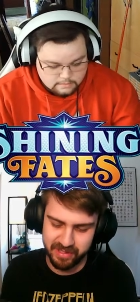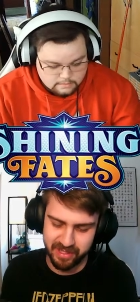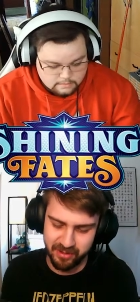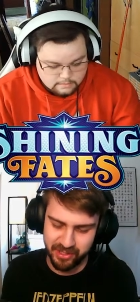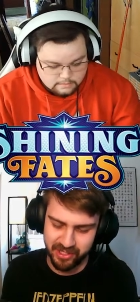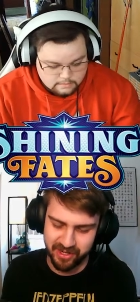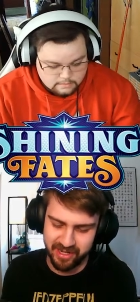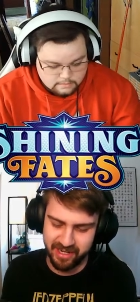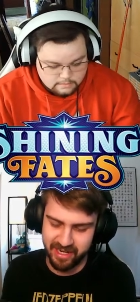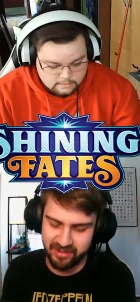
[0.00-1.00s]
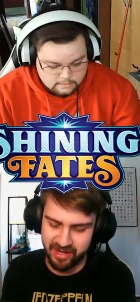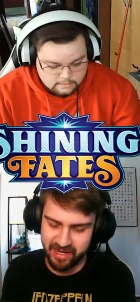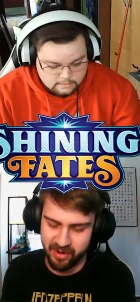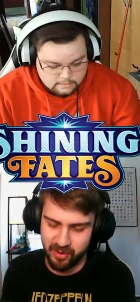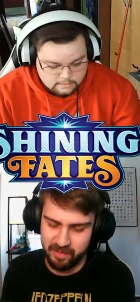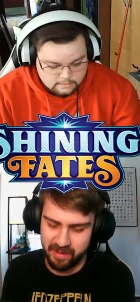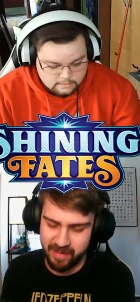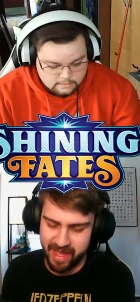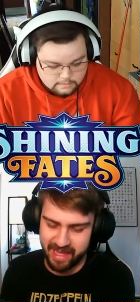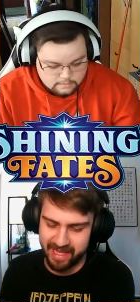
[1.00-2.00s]
Speaker 1: lotion on and I tried to open a
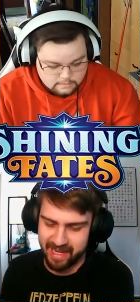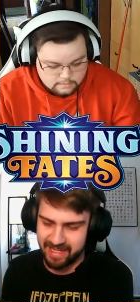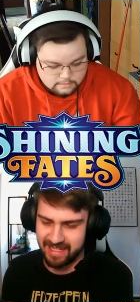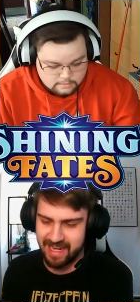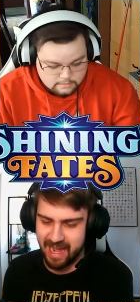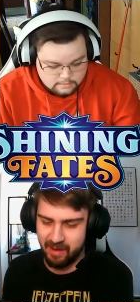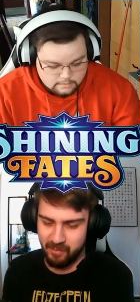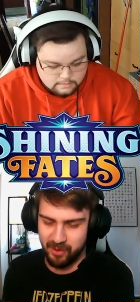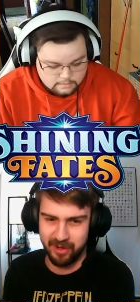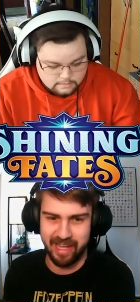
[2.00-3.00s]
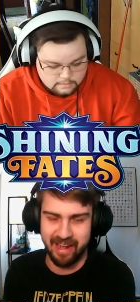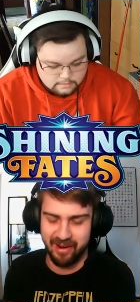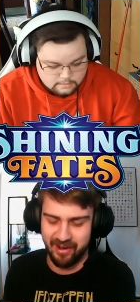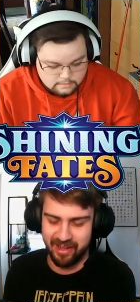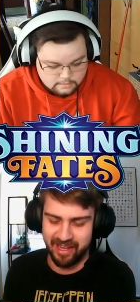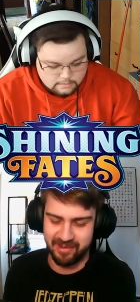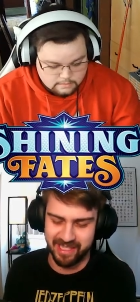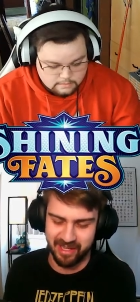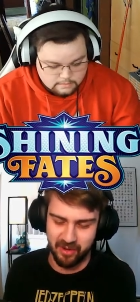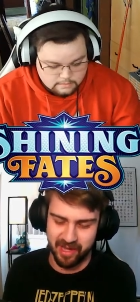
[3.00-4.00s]
pack and it did not work at all. I was
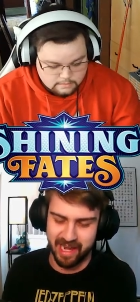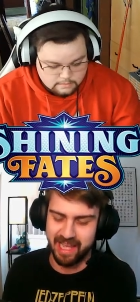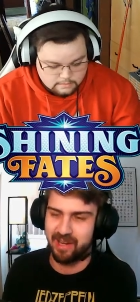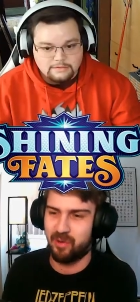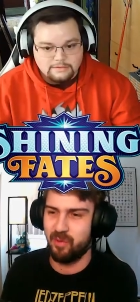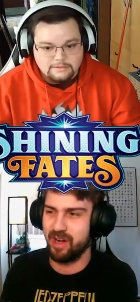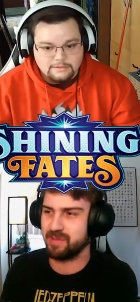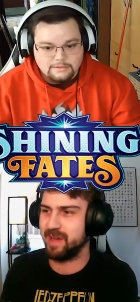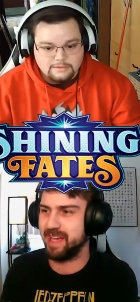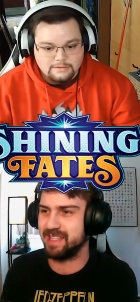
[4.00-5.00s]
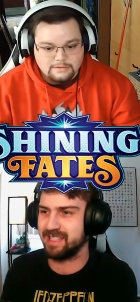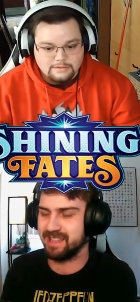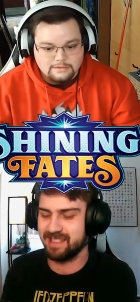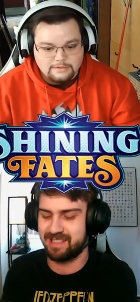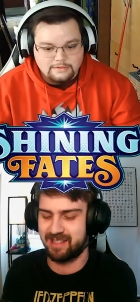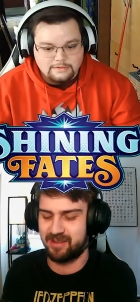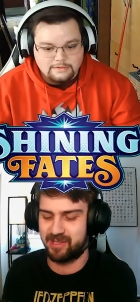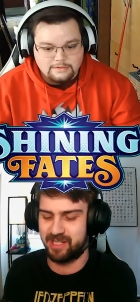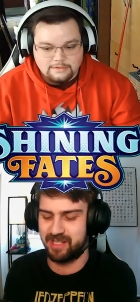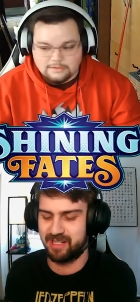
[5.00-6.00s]
like, oh god, I gotta go wash my hands, get this
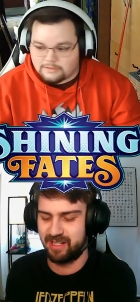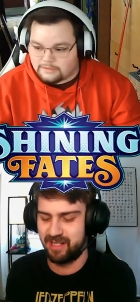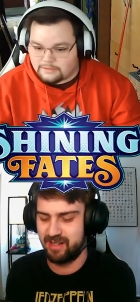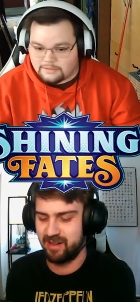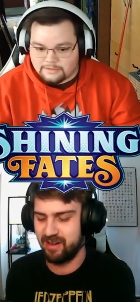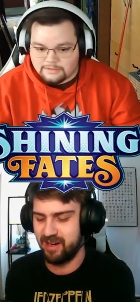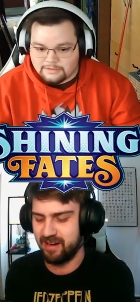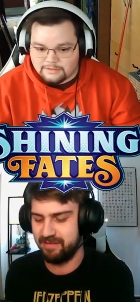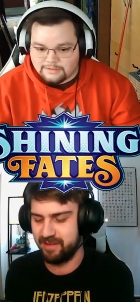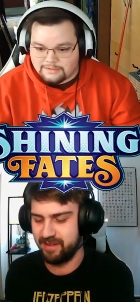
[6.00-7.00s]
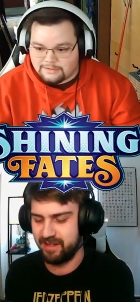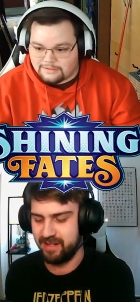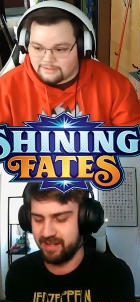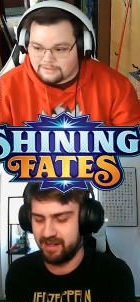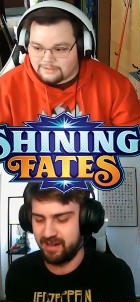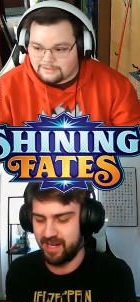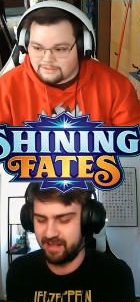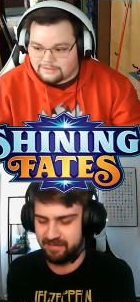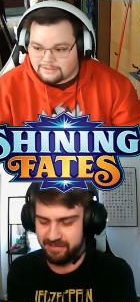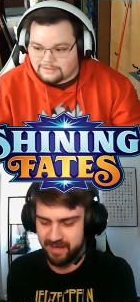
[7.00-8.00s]
lotion off. All
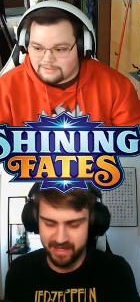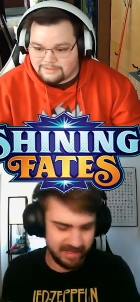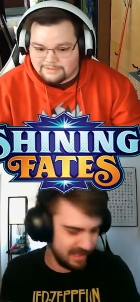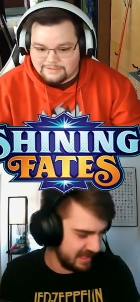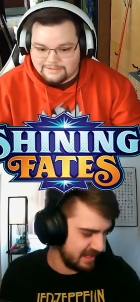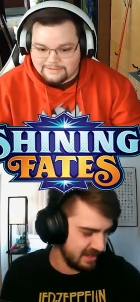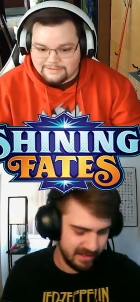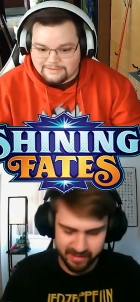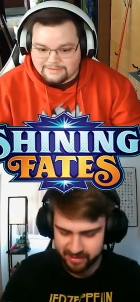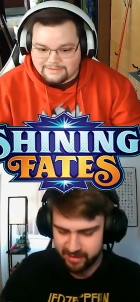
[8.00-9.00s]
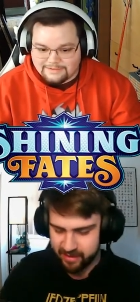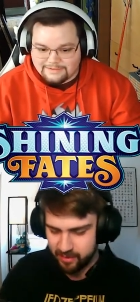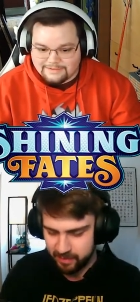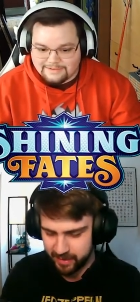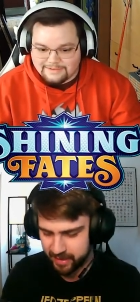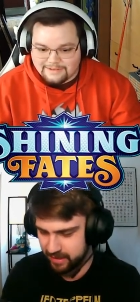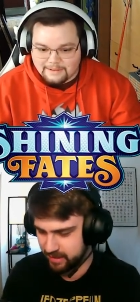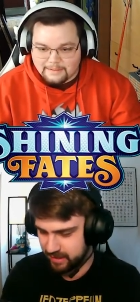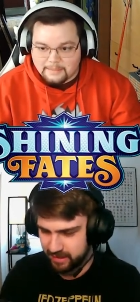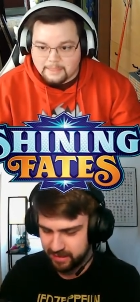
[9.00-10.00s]
right, finally open.
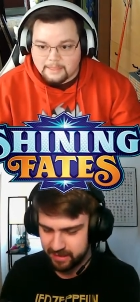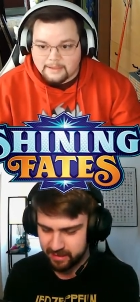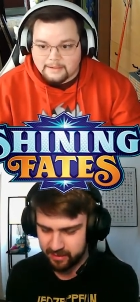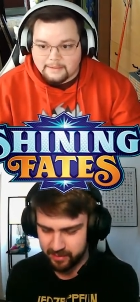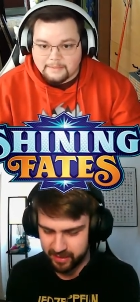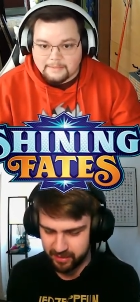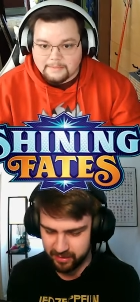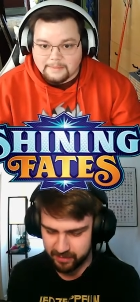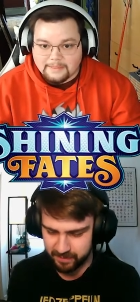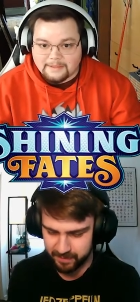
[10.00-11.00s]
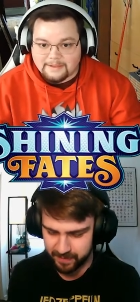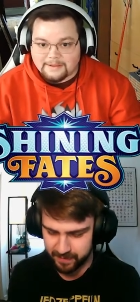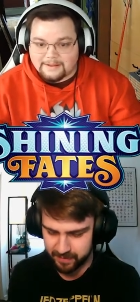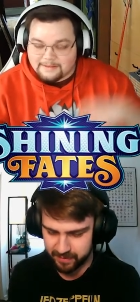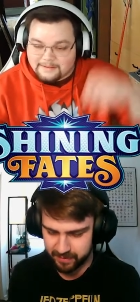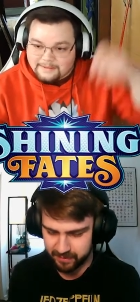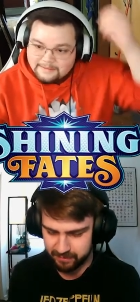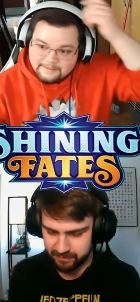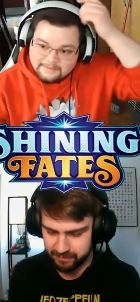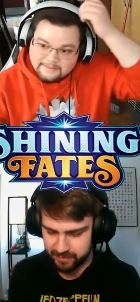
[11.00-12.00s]
There we go
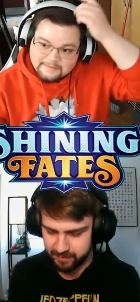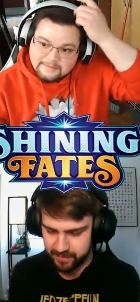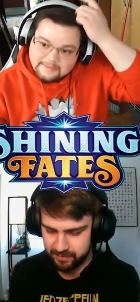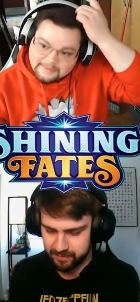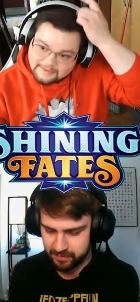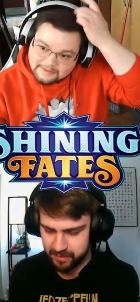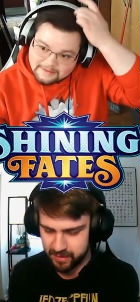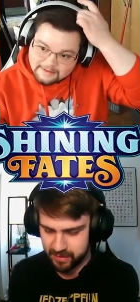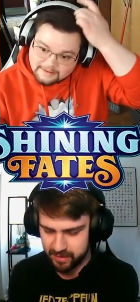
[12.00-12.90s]
flip the four.